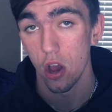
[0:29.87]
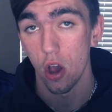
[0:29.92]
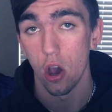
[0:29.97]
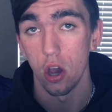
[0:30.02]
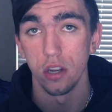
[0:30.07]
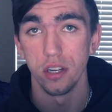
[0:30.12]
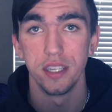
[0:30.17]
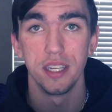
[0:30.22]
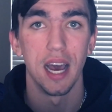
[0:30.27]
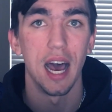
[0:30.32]

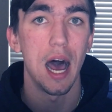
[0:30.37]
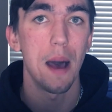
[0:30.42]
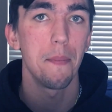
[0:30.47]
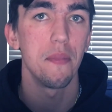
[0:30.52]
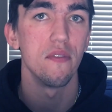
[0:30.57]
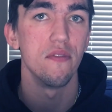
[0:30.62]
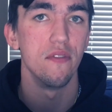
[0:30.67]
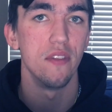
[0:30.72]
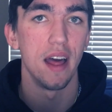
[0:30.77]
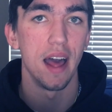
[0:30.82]
On top
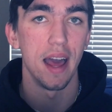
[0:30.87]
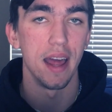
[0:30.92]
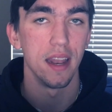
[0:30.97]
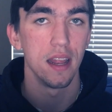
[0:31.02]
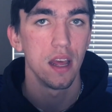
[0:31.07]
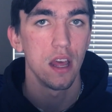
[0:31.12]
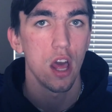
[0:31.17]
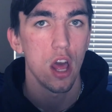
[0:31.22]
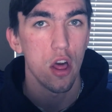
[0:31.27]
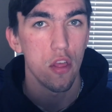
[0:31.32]
of that,
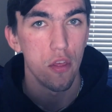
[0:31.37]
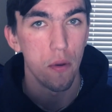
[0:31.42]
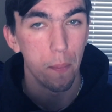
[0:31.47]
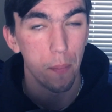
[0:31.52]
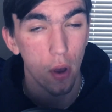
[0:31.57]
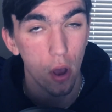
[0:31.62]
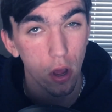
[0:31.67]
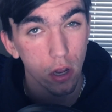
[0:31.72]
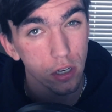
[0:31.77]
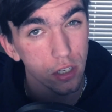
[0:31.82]
the
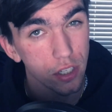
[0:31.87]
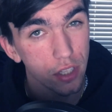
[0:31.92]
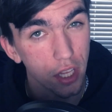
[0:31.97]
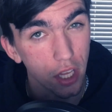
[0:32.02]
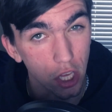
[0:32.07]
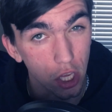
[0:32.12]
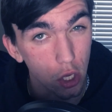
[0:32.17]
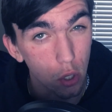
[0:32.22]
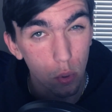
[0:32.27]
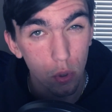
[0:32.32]
punch
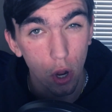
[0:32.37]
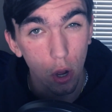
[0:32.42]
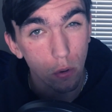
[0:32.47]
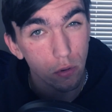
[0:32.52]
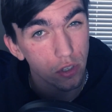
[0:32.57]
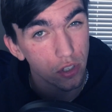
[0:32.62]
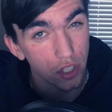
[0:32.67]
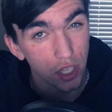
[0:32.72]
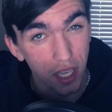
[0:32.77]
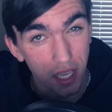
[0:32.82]
that you
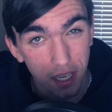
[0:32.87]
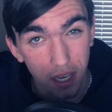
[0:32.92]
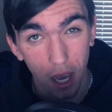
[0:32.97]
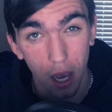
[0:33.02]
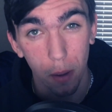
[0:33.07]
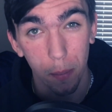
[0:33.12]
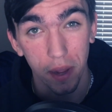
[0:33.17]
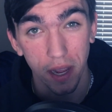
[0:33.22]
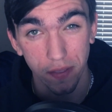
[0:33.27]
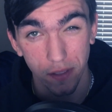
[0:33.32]
don't see
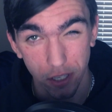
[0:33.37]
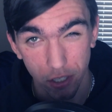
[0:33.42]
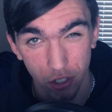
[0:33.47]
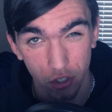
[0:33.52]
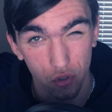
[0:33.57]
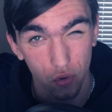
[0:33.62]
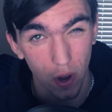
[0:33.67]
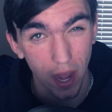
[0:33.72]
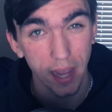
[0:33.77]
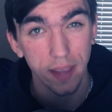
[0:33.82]
coming, the
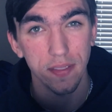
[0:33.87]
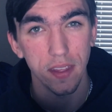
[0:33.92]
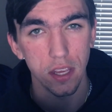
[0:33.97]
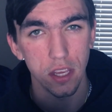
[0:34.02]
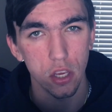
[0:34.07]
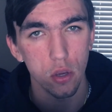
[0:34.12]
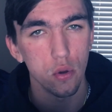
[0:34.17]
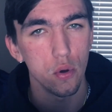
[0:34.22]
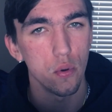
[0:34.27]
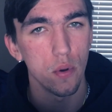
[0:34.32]
strike that
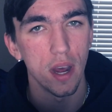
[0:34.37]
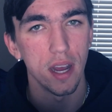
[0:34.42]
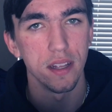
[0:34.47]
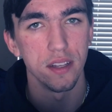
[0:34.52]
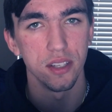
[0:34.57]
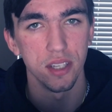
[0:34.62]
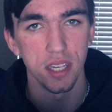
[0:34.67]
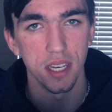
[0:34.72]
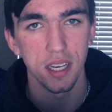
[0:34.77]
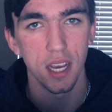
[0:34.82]
you do
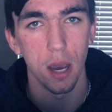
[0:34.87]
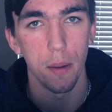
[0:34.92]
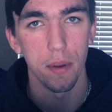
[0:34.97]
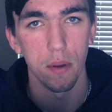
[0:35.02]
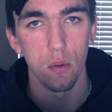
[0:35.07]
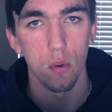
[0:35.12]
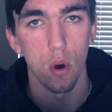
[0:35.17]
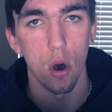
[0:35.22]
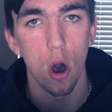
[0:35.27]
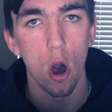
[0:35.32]
not see
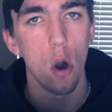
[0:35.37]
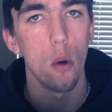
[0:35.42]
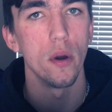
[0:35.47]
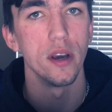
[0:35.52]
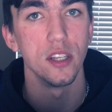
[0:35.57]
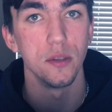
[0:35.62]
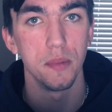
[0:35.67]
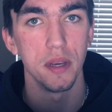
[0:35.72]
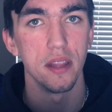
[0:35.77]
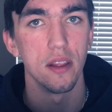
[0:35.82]
coming, will
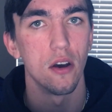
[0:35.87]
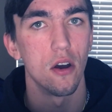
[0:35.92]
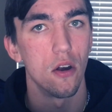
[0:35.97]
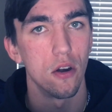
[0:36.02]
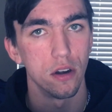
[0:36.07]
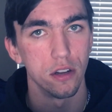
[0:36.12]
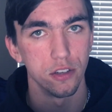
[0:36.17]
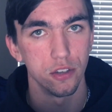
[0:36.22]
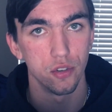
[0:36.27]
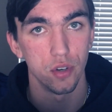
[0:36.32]
always be the
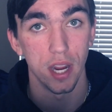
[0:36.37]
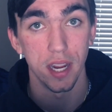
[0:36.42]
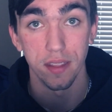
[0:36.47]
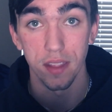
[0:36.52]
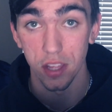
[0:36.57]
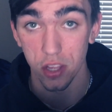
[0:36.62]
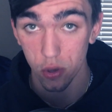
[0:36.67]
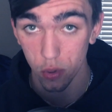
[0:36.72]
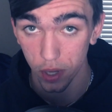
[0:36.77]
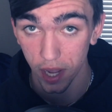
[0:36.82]
hardest strike
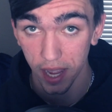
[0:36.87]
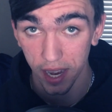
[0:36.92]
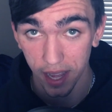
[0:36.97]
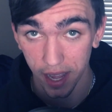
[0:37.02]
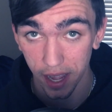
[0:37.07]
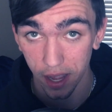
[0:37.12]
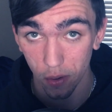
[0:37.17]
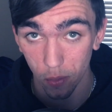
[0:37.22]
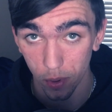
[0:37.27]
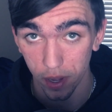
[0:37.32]
that you get
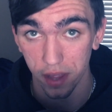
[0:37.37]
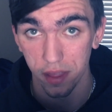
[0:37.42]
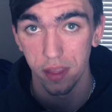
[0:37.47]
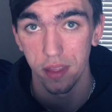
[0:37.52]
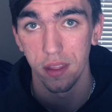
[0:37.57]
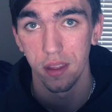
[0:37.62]
hit with.